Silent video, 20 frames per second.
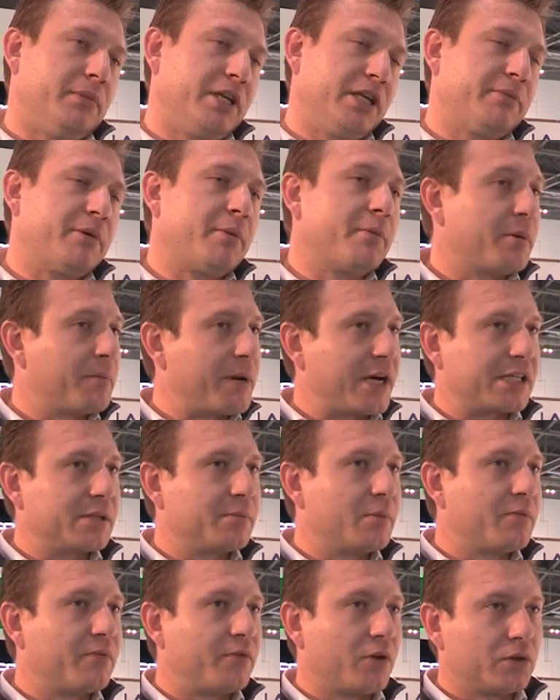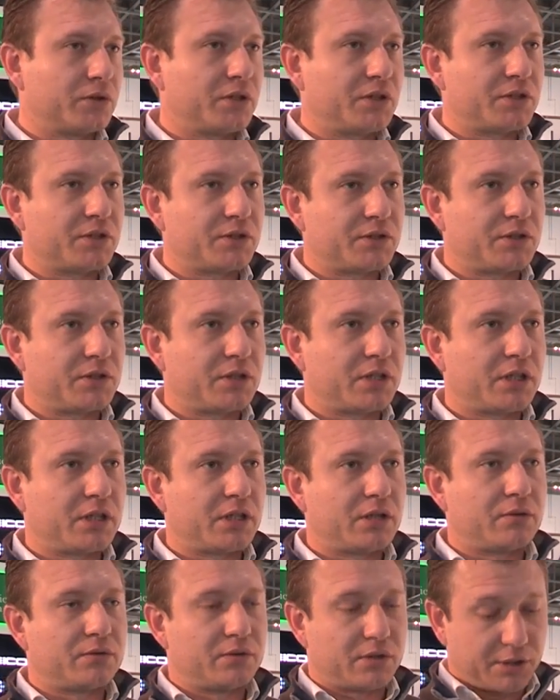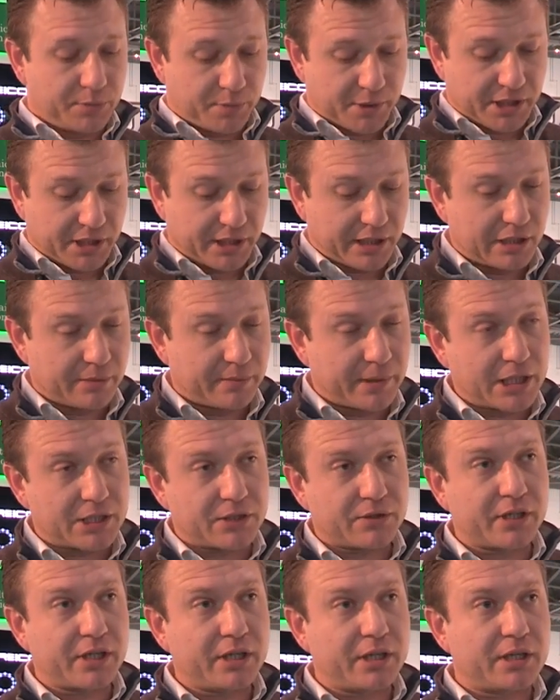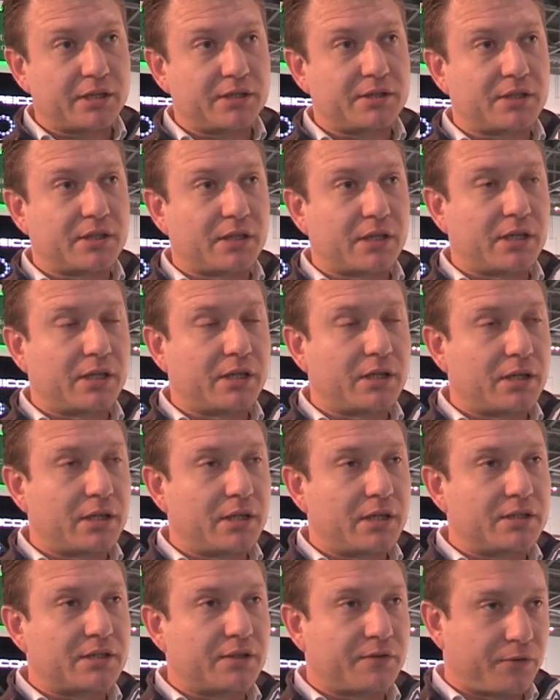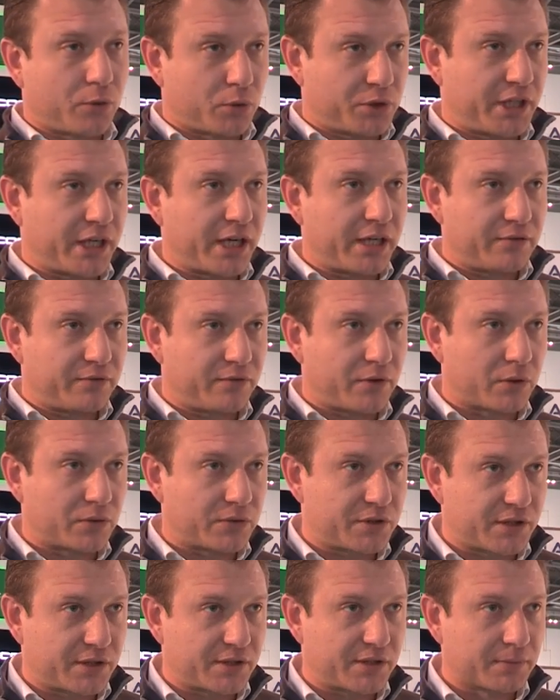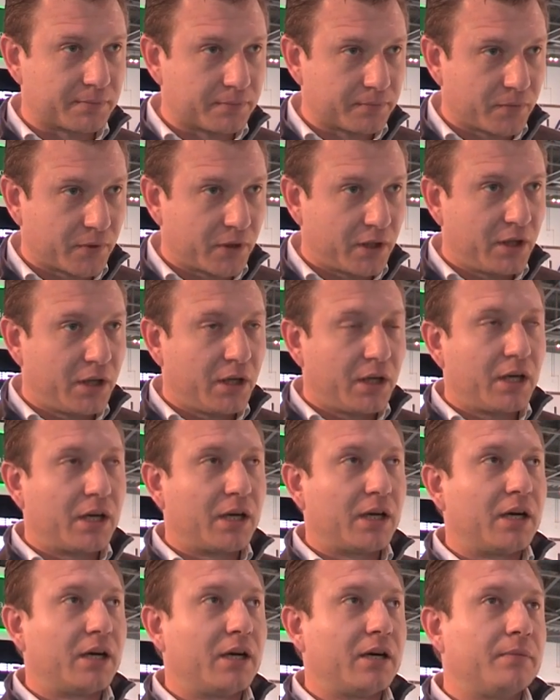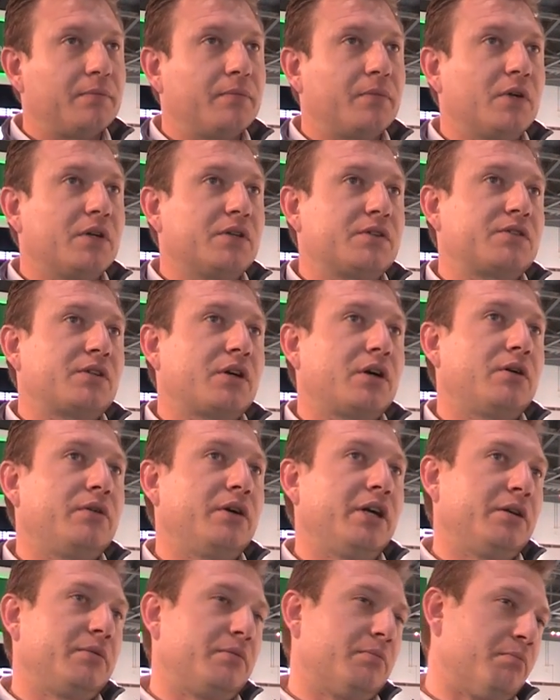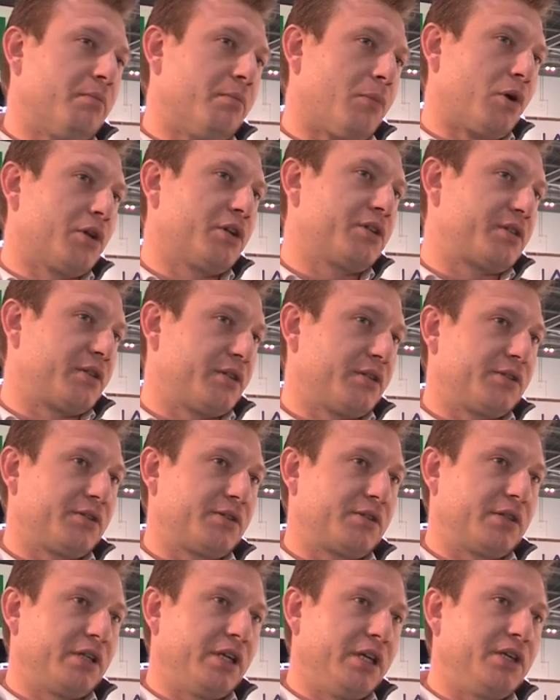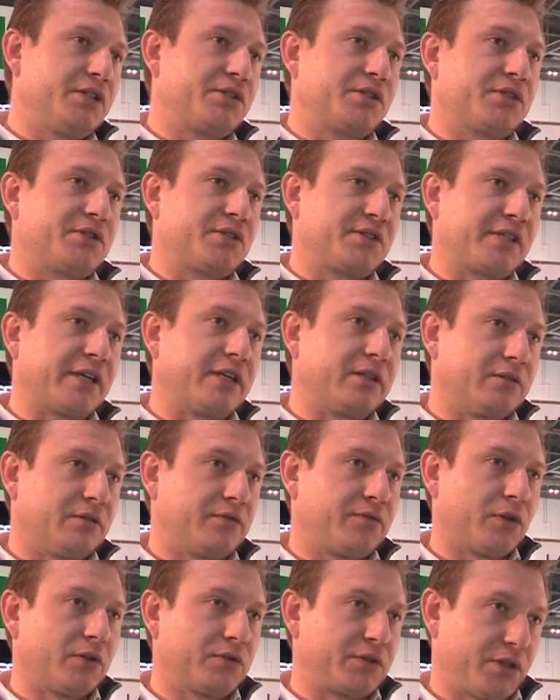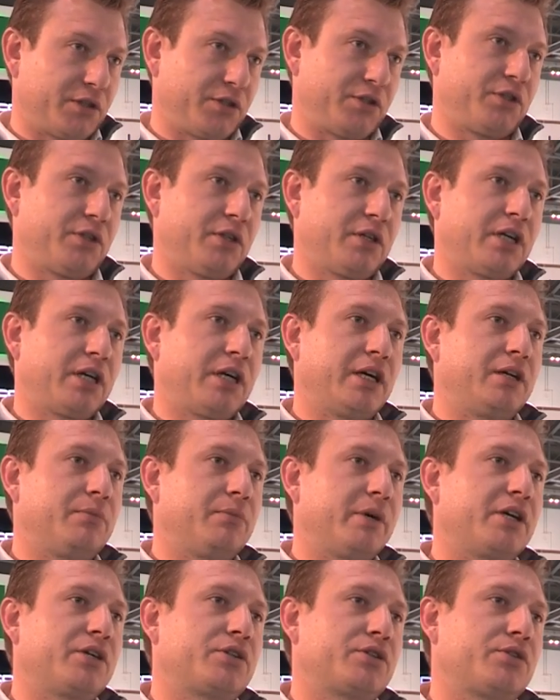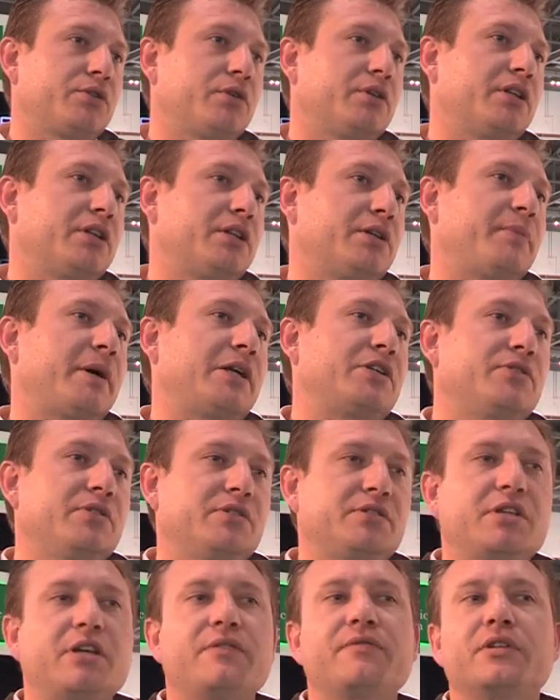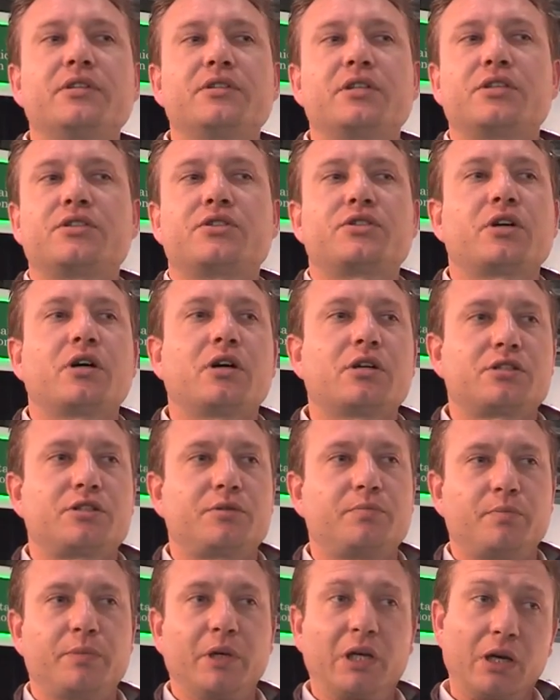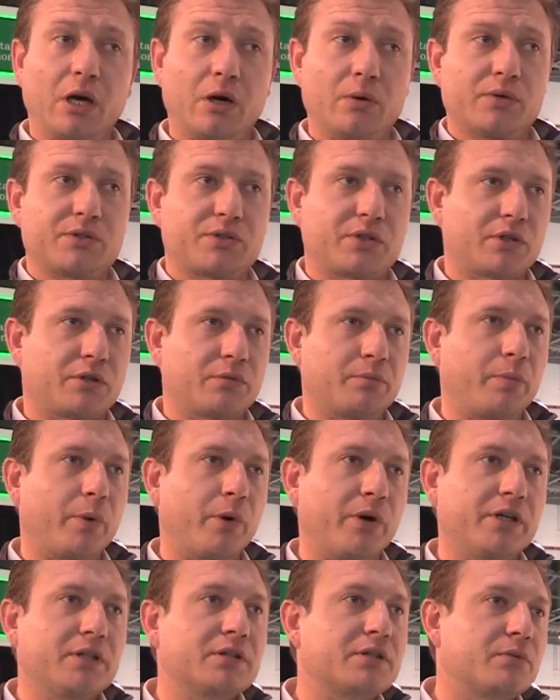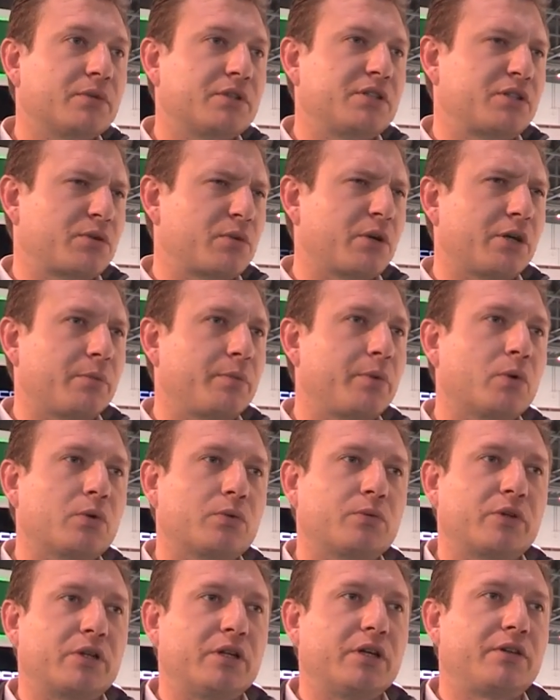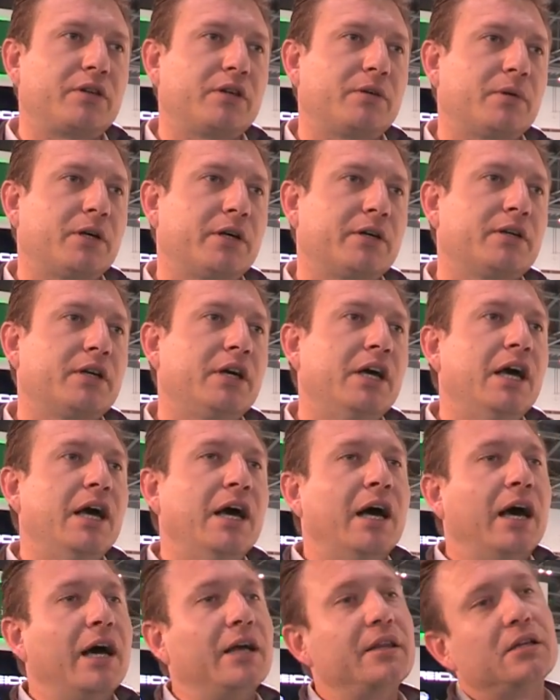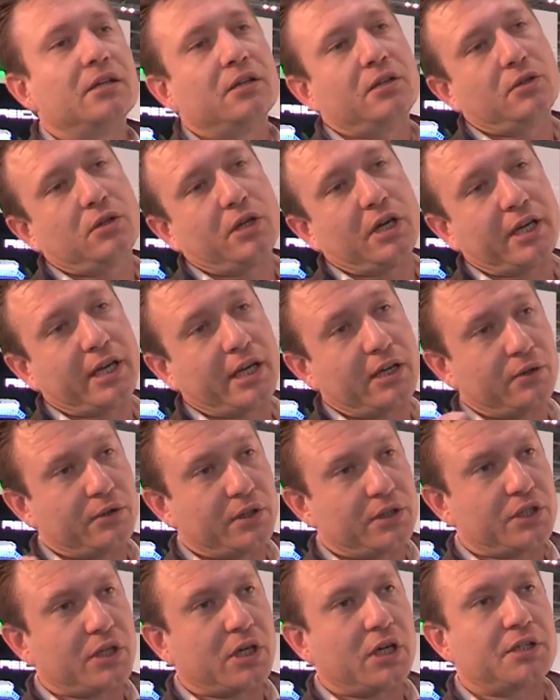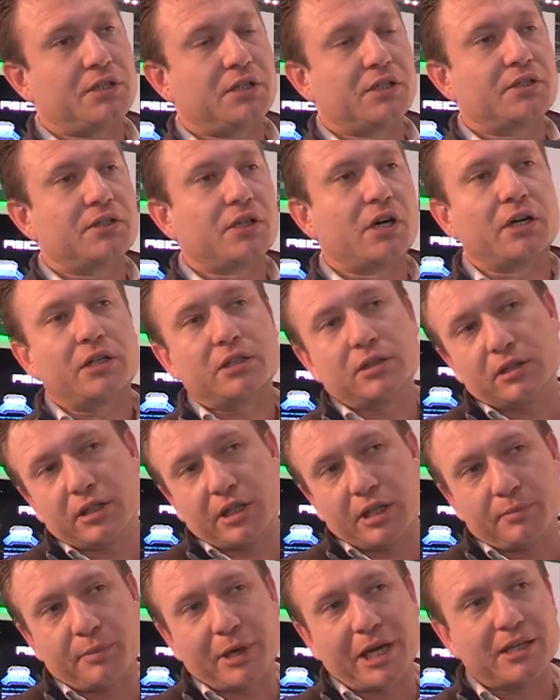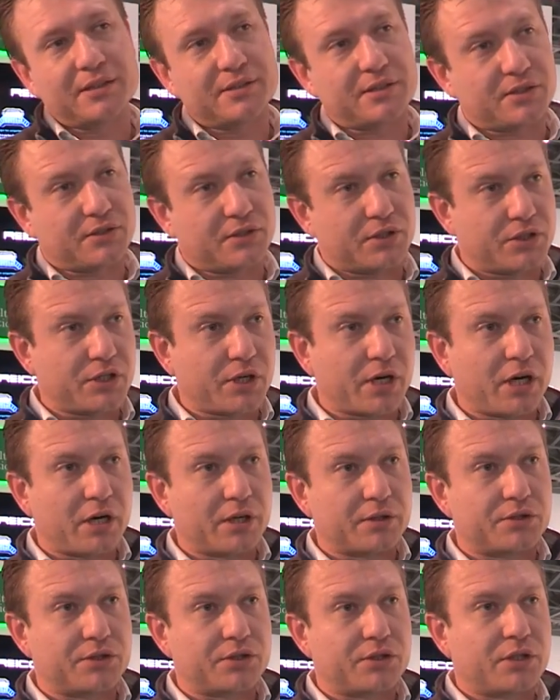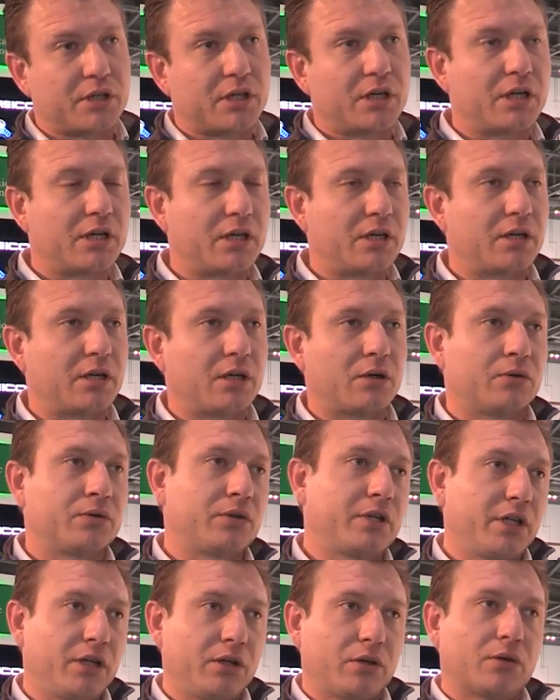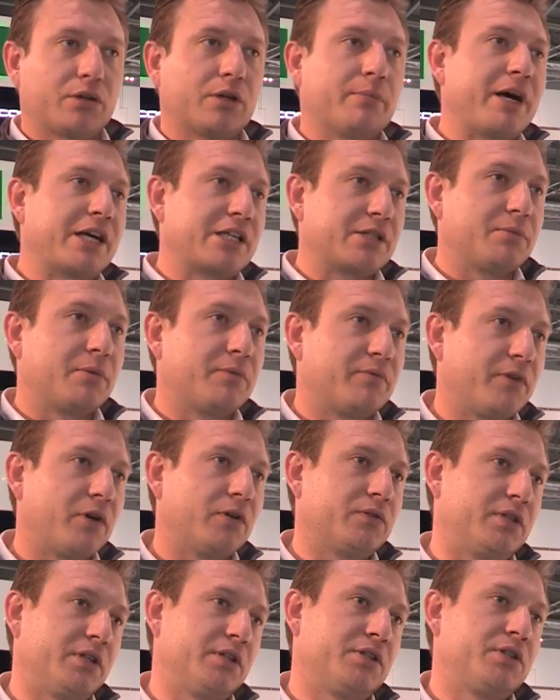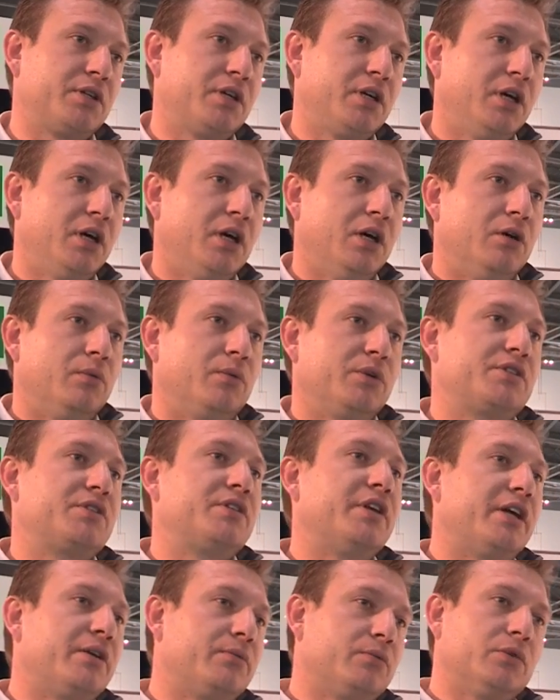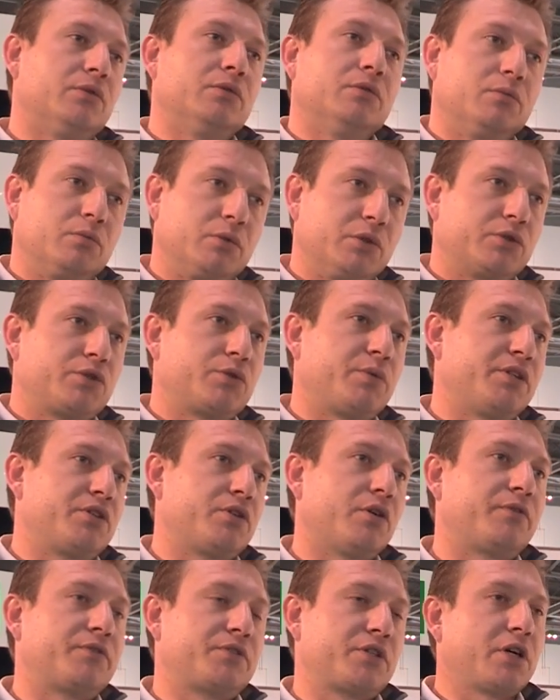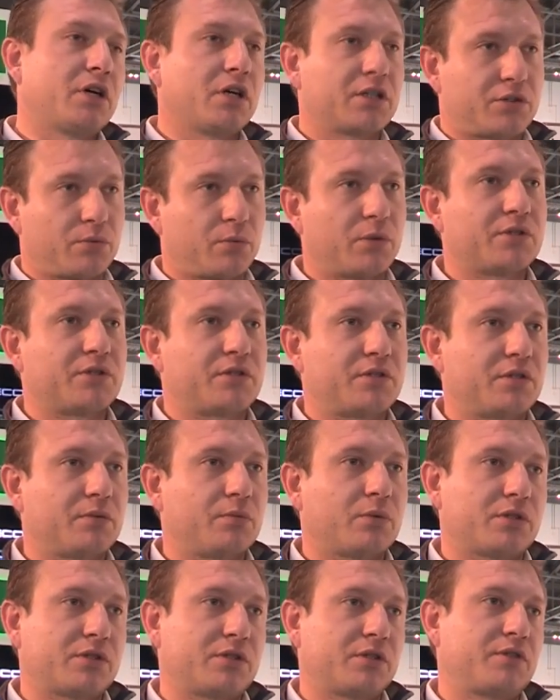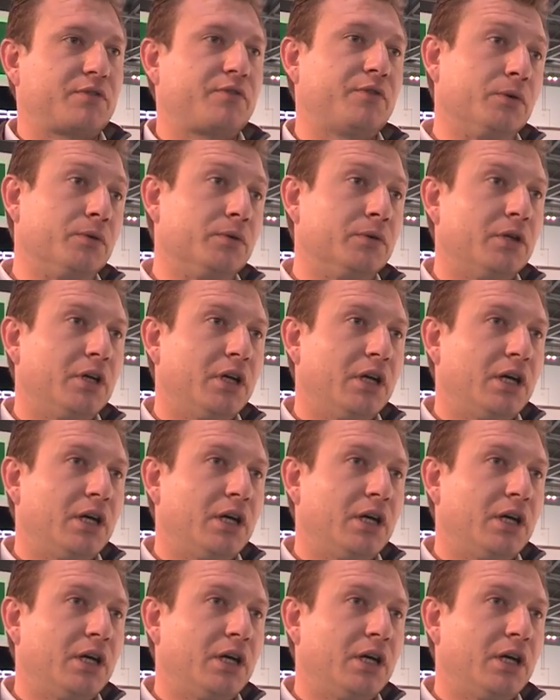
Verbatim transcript: minimum and maximum voltages. Uh, on this particular battery, it's a uh, it's a 48 volt system. Um, so it monitors each cell voltage and makes sure that the battery is never discharged below a certain point, which is quite important with lithium ion. And then again on the charging cycle, it balances the charge uh, on the on the maximum voltage, which then will, will switch off charge once once it's full.